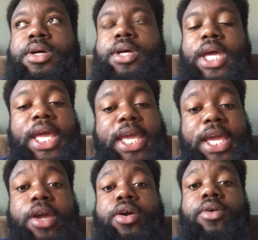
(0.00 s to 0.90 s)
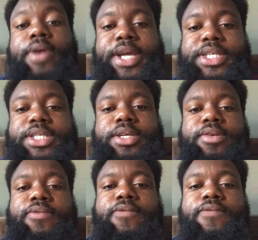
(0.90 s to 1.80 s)
and get correction
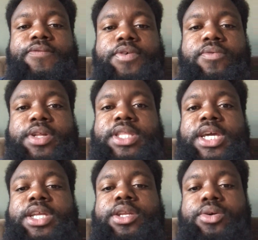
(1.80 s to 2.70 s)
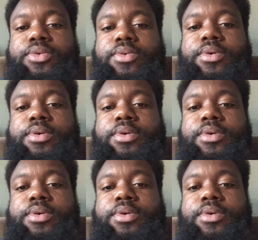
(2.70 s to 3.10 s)
for what they do,